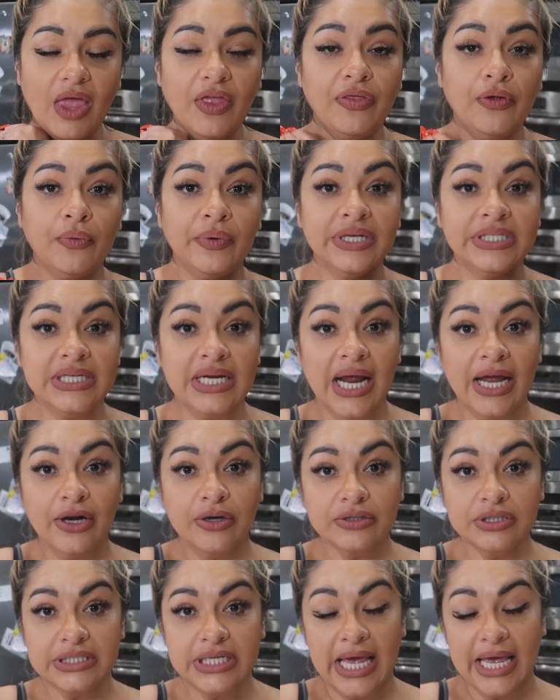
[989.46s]
The reason I
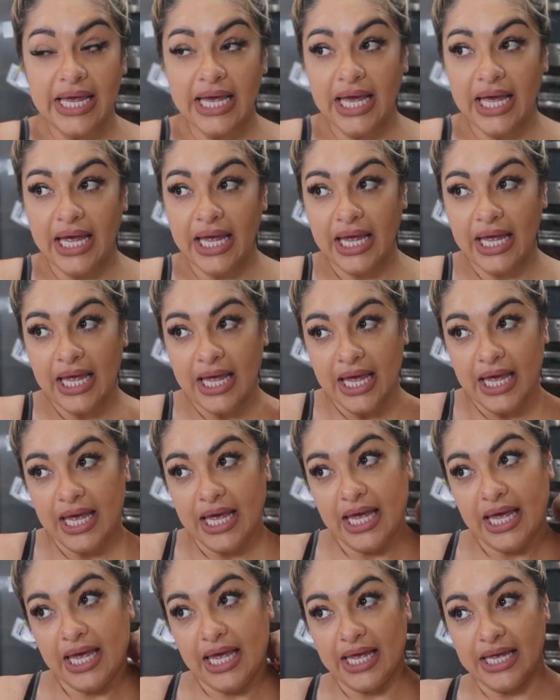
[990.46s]
don't take it
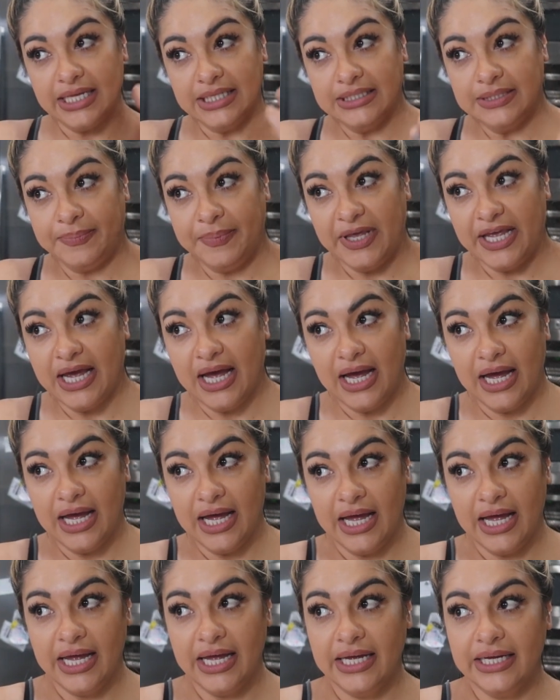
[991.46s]
is
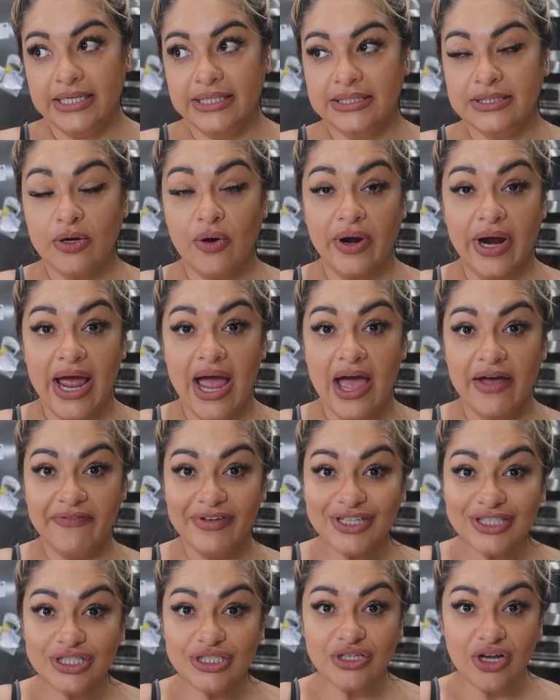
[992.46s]
because, or I
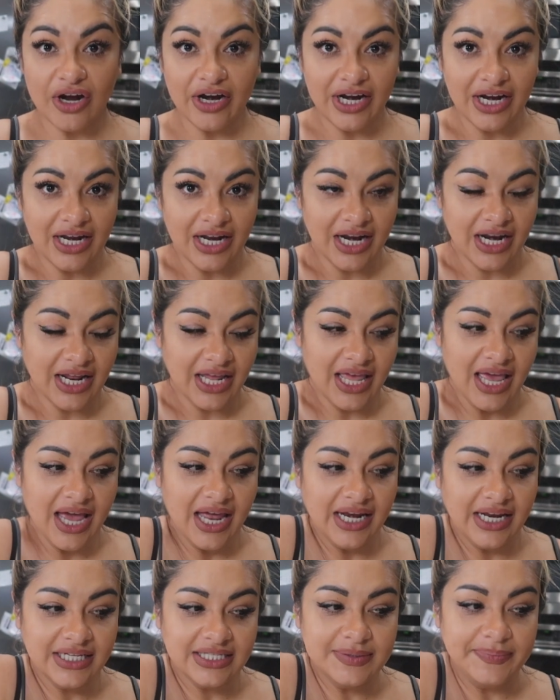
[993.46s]
haven't started it
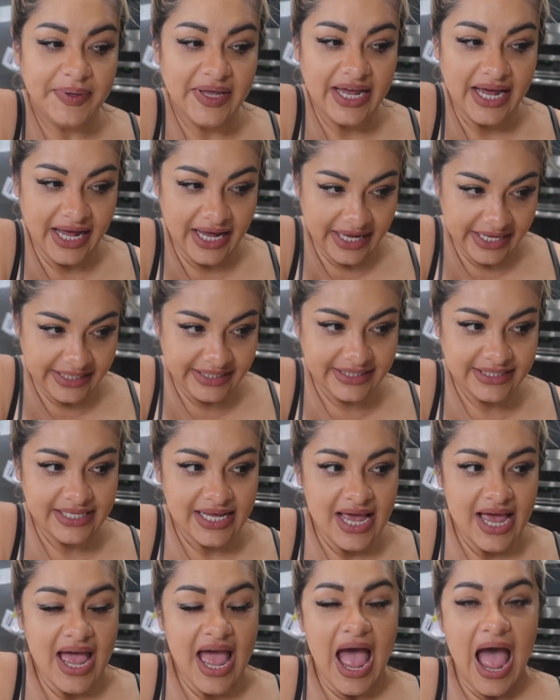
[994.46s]
again, it's because
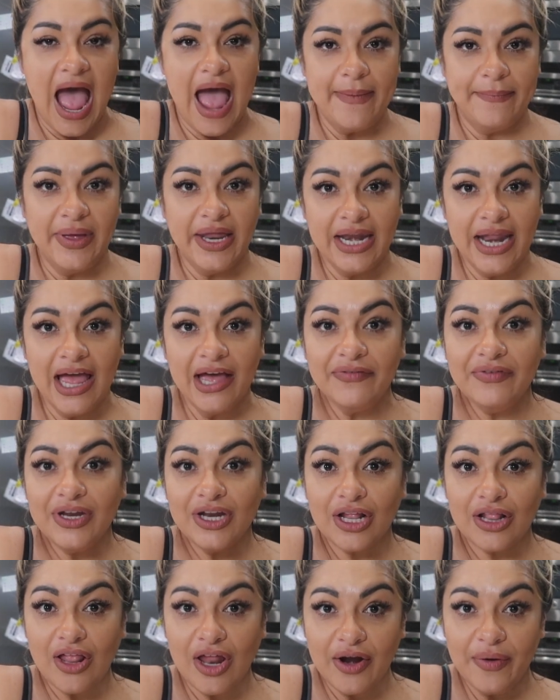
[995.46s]
I've been
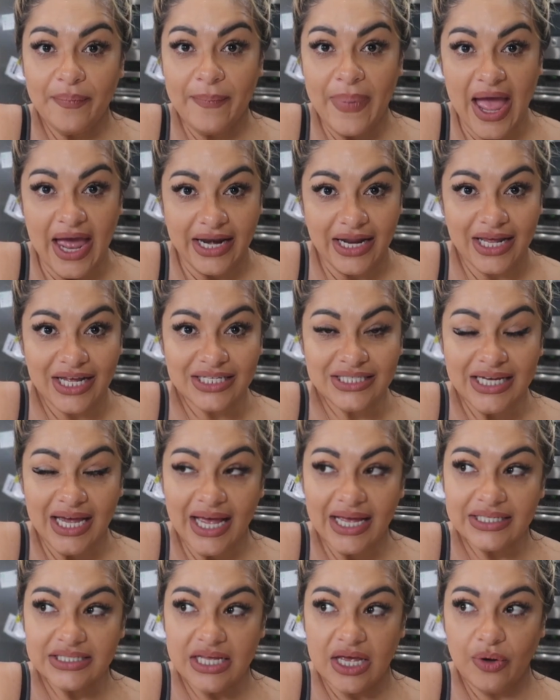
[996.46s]
having a lot of panic
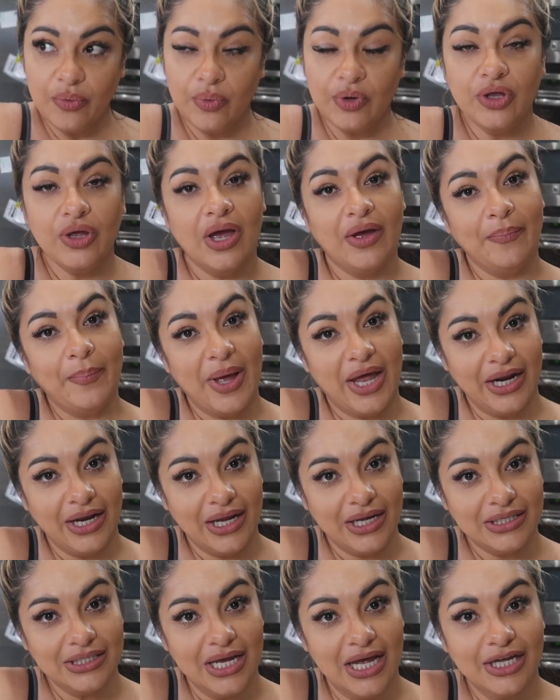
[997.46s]
attacks, and when you have
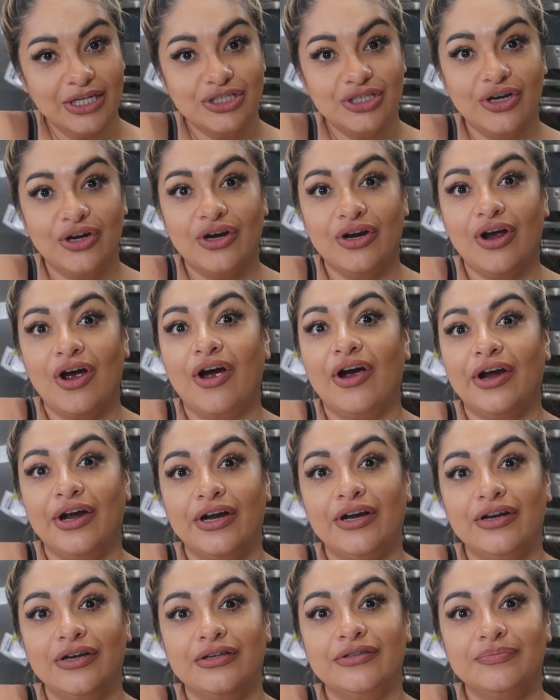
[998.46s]
panic attacks, your heart,